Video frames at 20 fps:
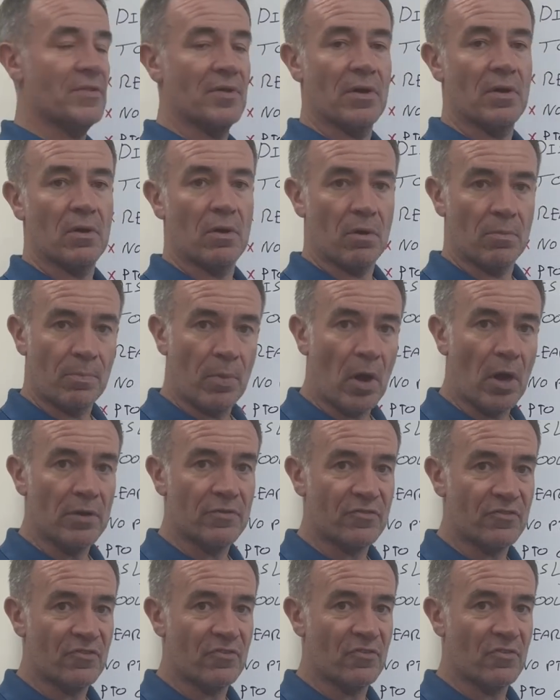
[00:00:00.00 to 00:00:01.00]
there are
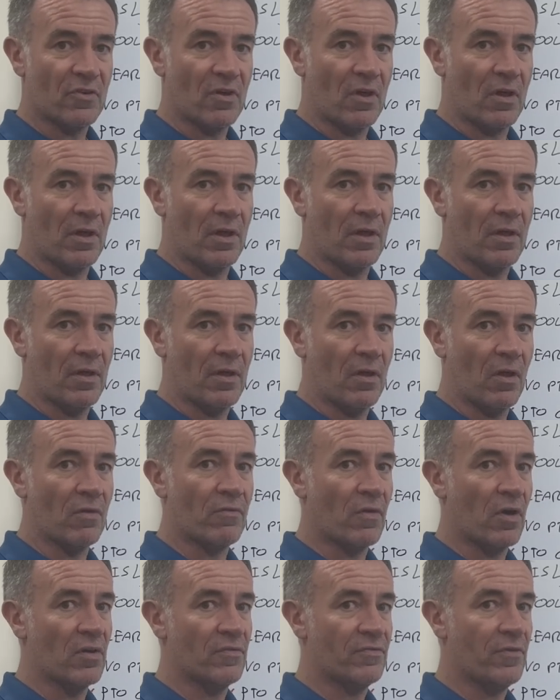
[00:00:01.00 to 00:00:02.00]
parts of
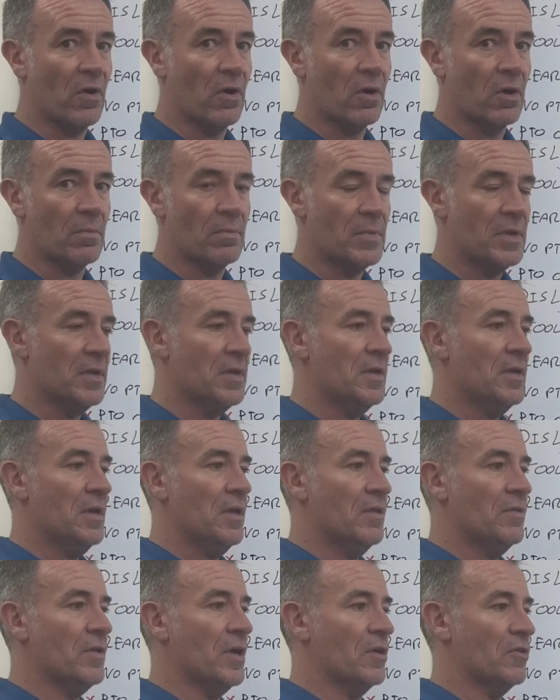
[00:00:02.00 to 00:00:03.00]
our farm
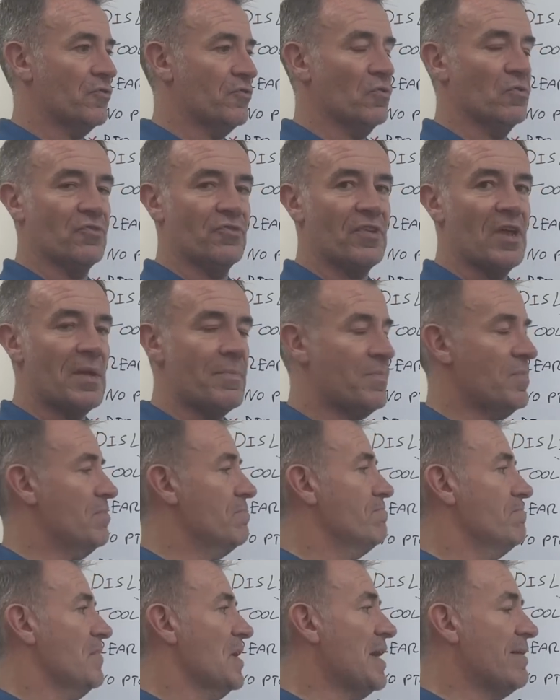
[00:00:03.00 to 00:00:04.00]
that are so steep,
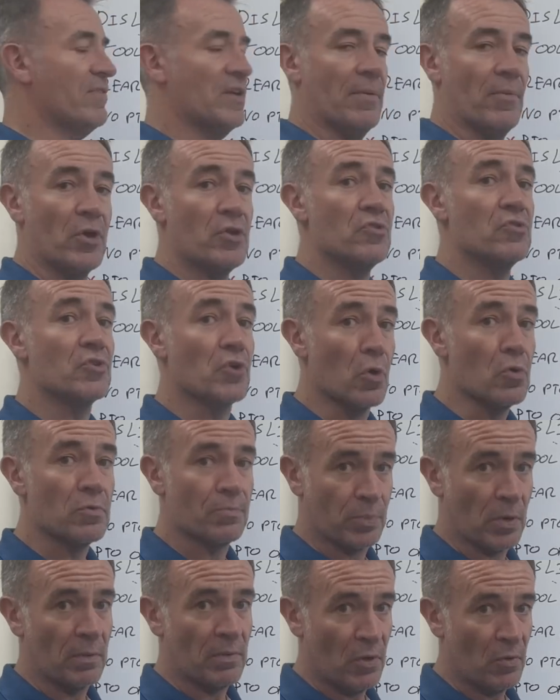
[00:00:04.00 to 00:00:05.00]
even a mountain goat
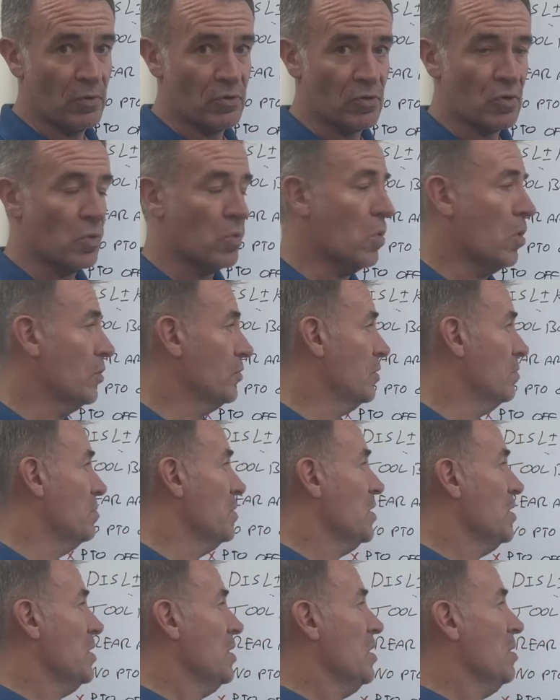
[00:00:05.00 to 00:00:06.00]
probably wouldn't go on them,
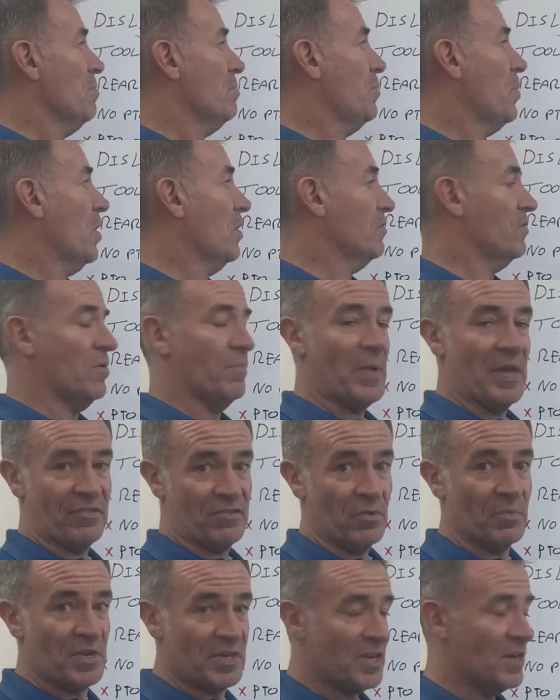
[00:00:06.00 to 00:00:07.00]
but the bits
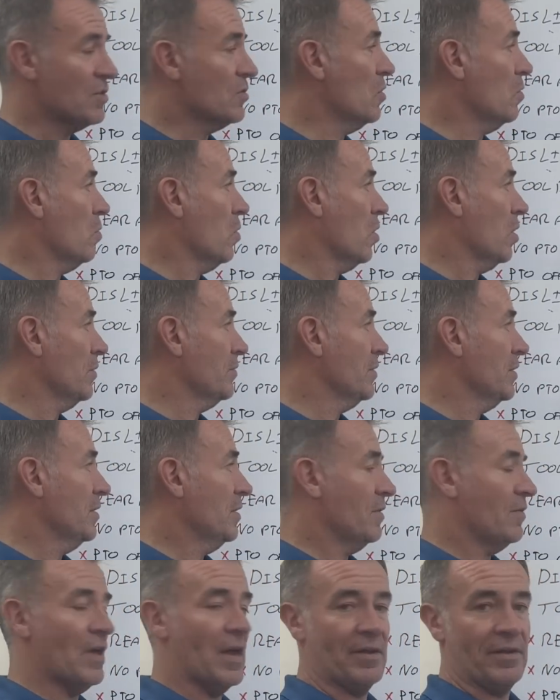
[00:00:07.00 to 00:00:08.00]
that we did go on,
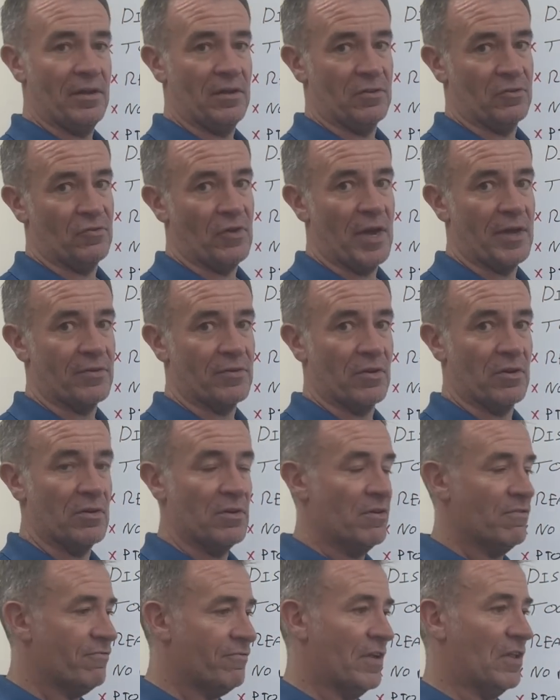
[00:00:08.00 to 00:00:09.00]
that little tractor
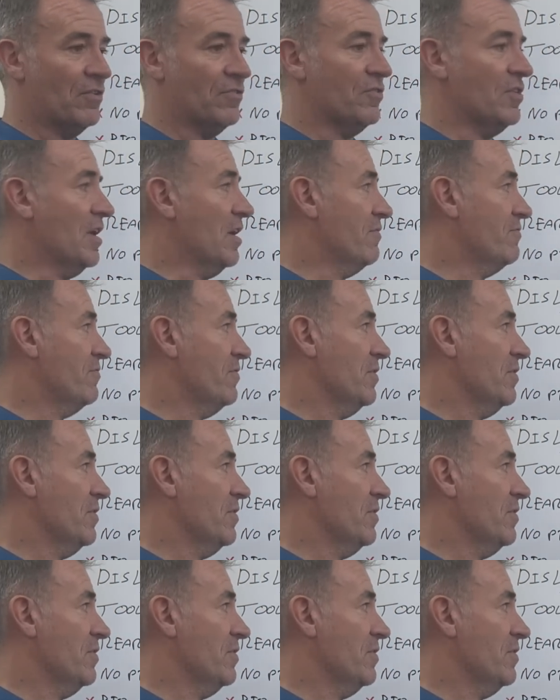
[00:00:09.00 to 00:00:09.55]
felt safe,